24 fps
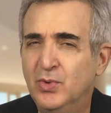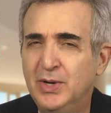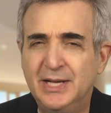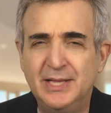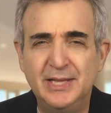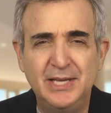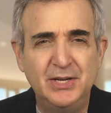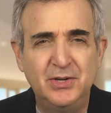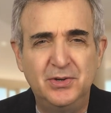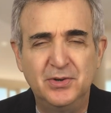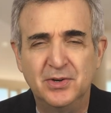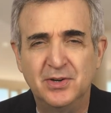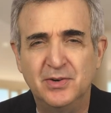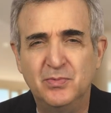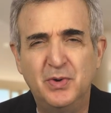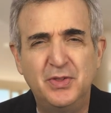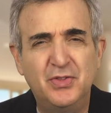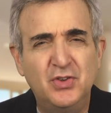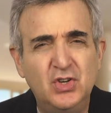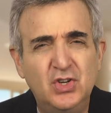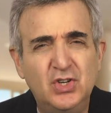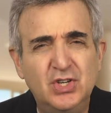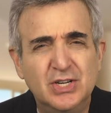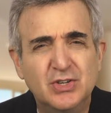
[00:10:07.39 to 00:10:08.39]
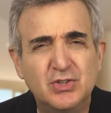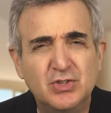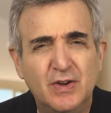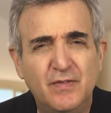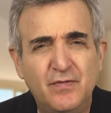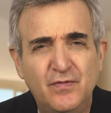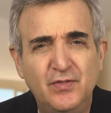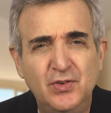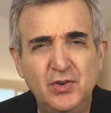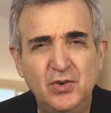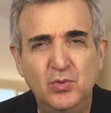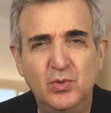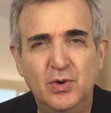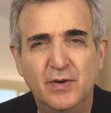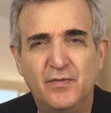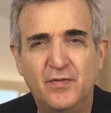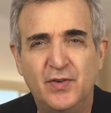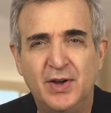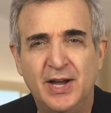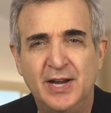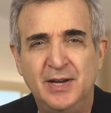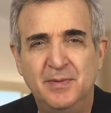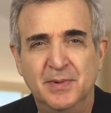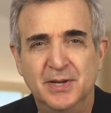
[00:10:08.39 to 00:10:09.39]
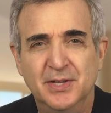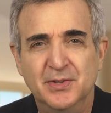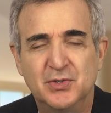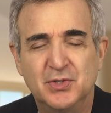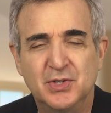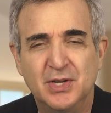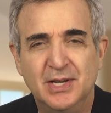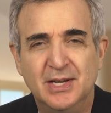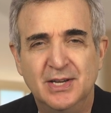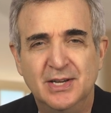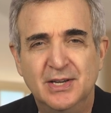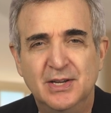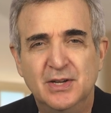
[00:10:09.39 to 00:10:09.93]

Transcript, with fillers: really good with just a few refinements.